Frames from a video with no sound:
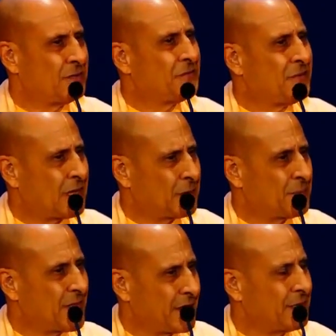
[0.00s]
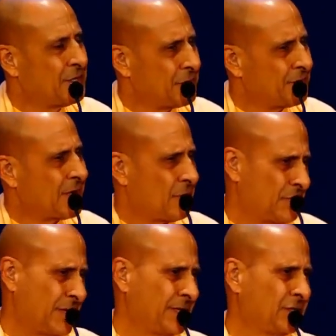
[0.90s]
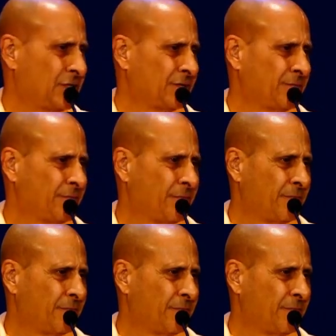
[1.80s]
develop that inner foundation.